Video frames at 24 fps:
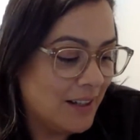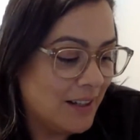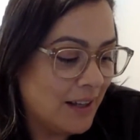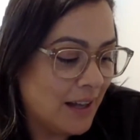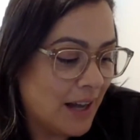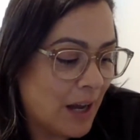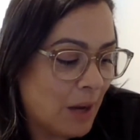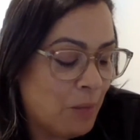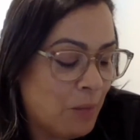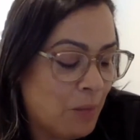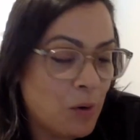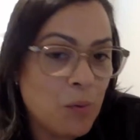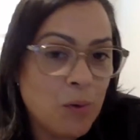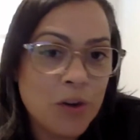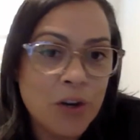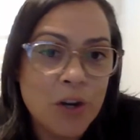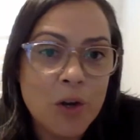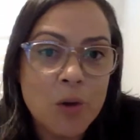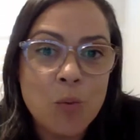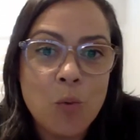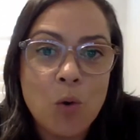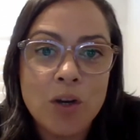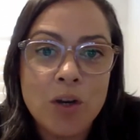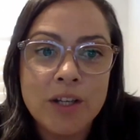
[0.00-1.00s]
But what I
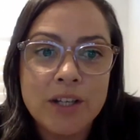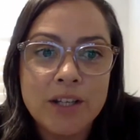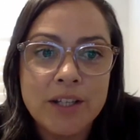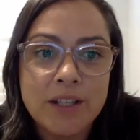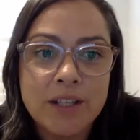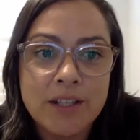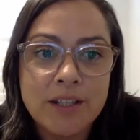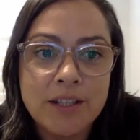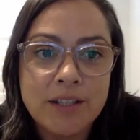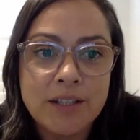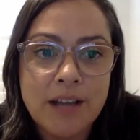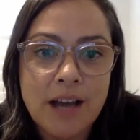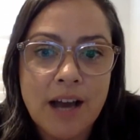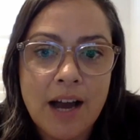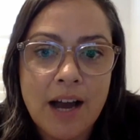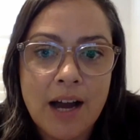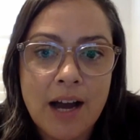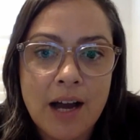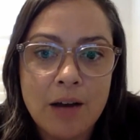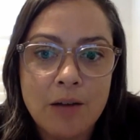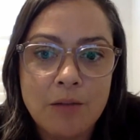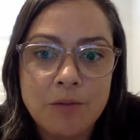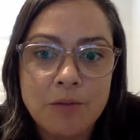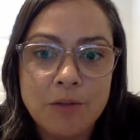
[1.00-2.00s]
wanted
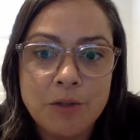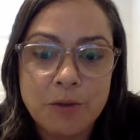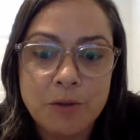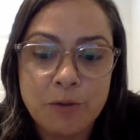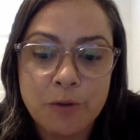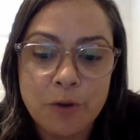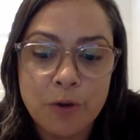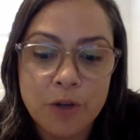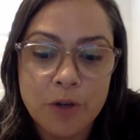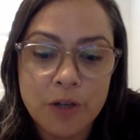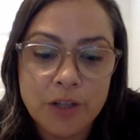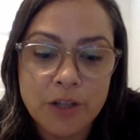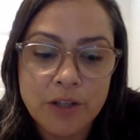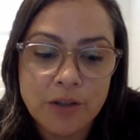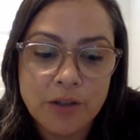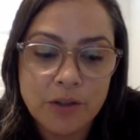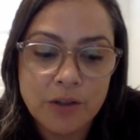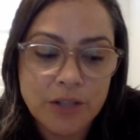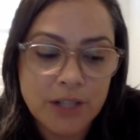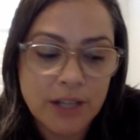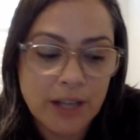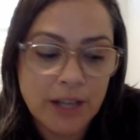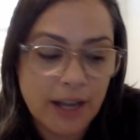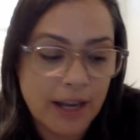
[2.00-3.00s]
to focus on
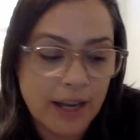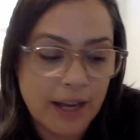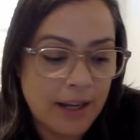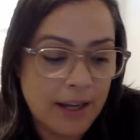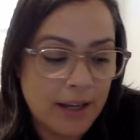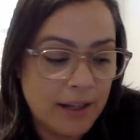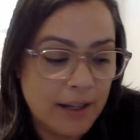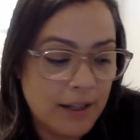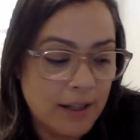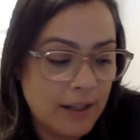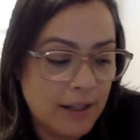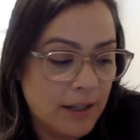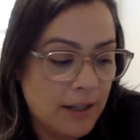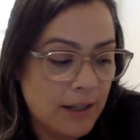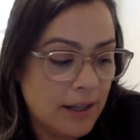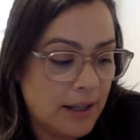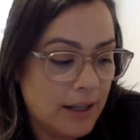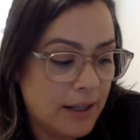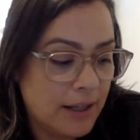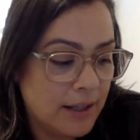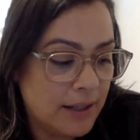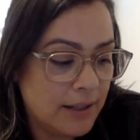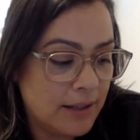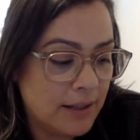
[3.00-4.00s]
today
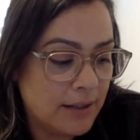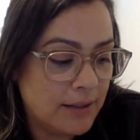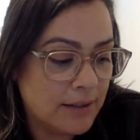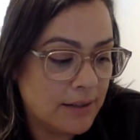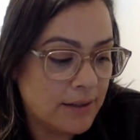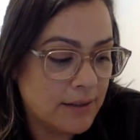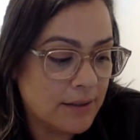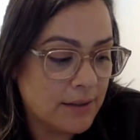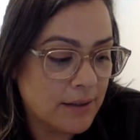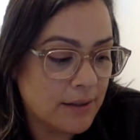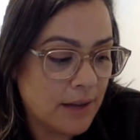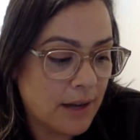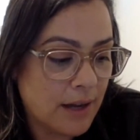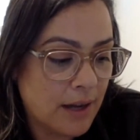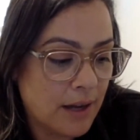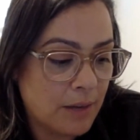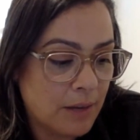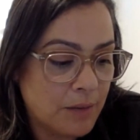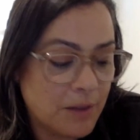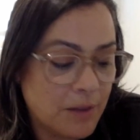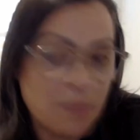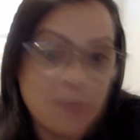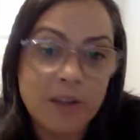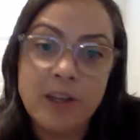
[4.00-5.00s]
is
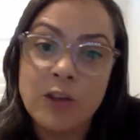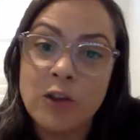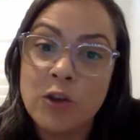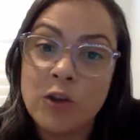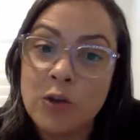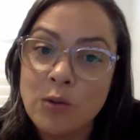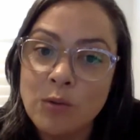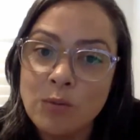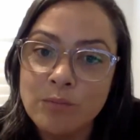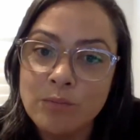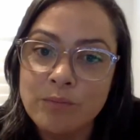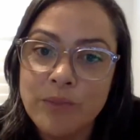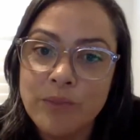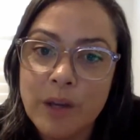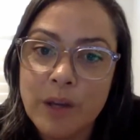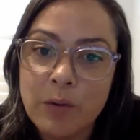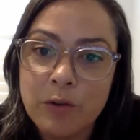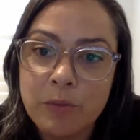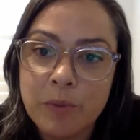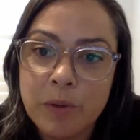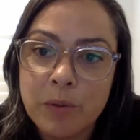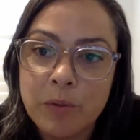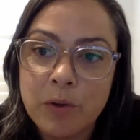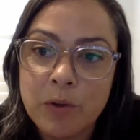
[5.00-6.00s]
something new that
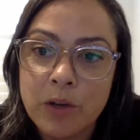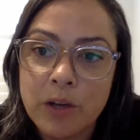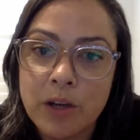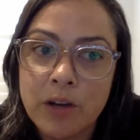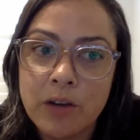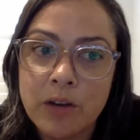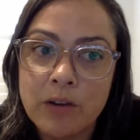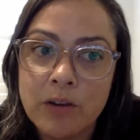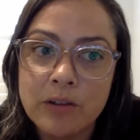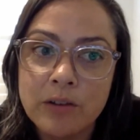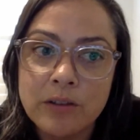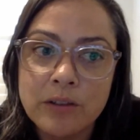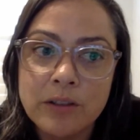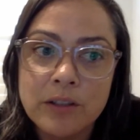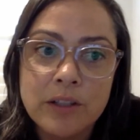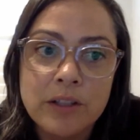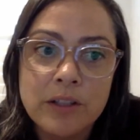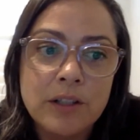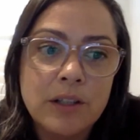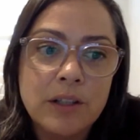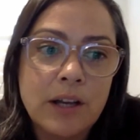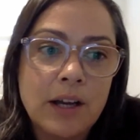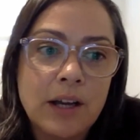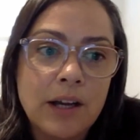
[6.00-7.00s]
we've been working on,
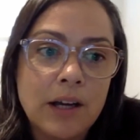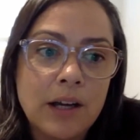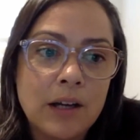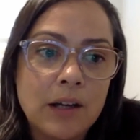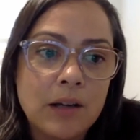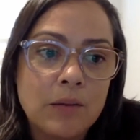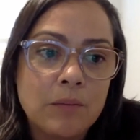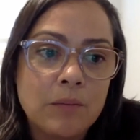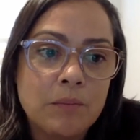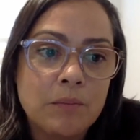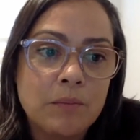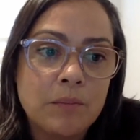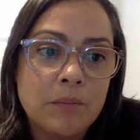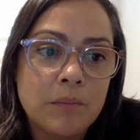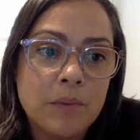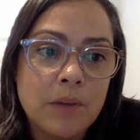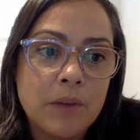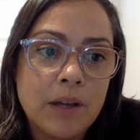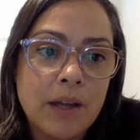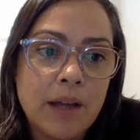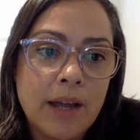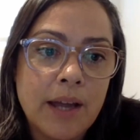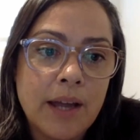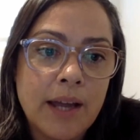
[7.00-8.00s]

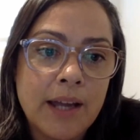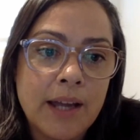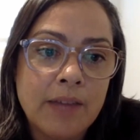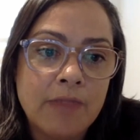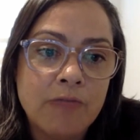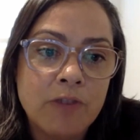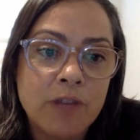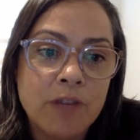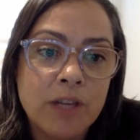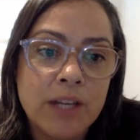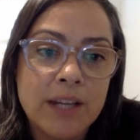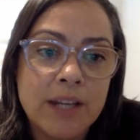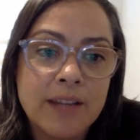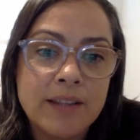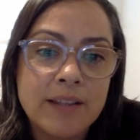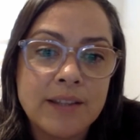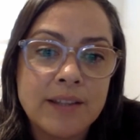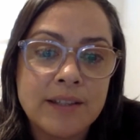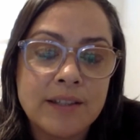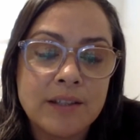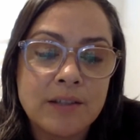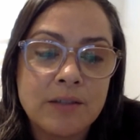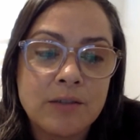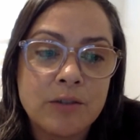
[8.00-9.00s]
and really this
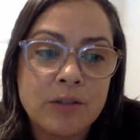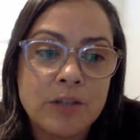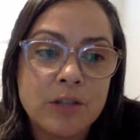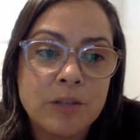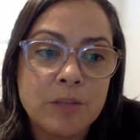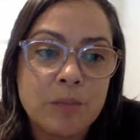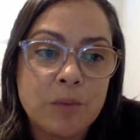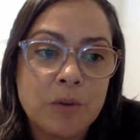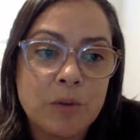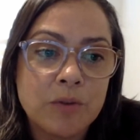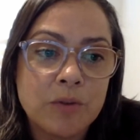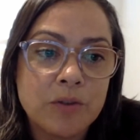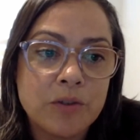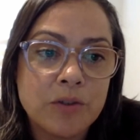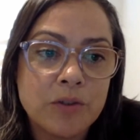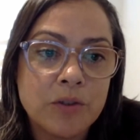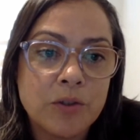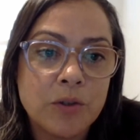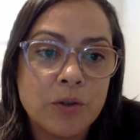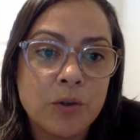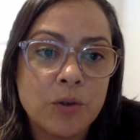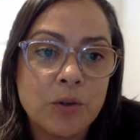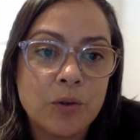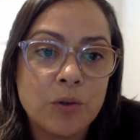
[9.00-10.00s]
is a response
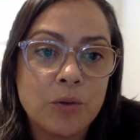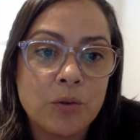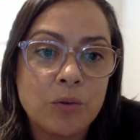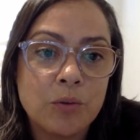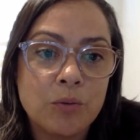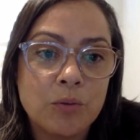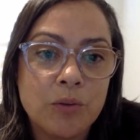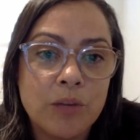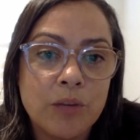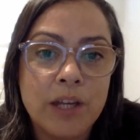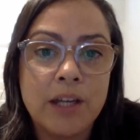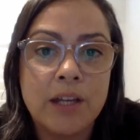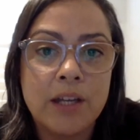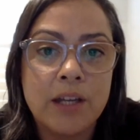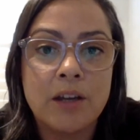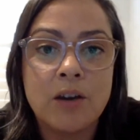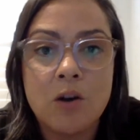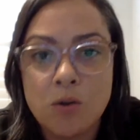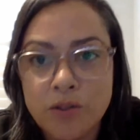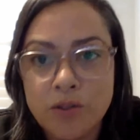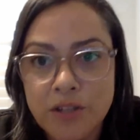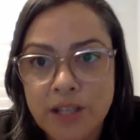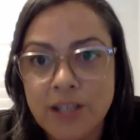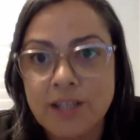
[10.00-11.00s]
to the
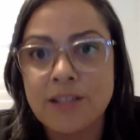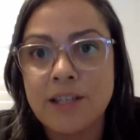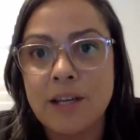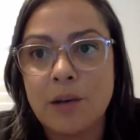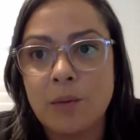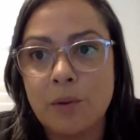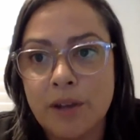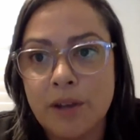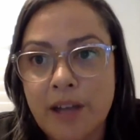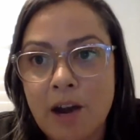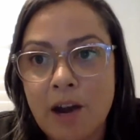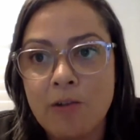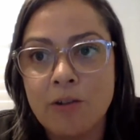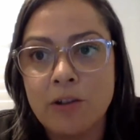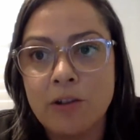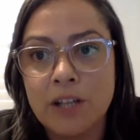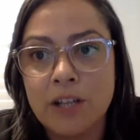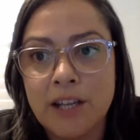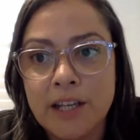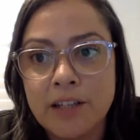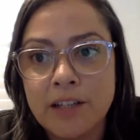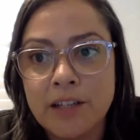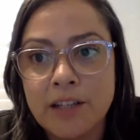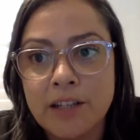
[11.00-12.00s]
context that we're
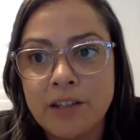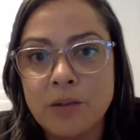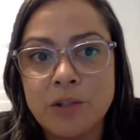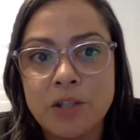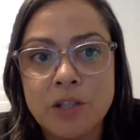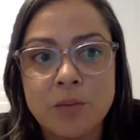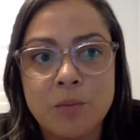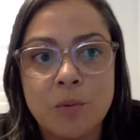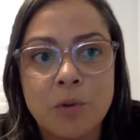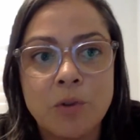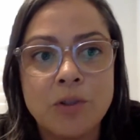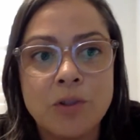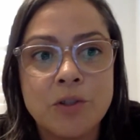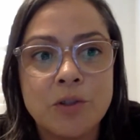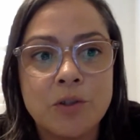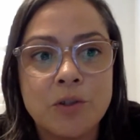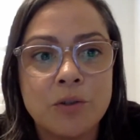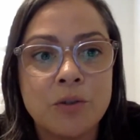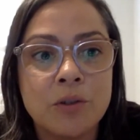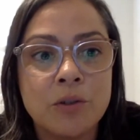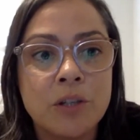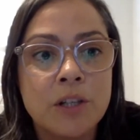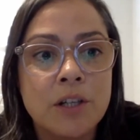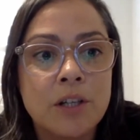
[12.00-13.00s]
currently in. So I just want
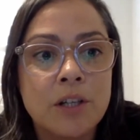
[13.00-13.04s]
to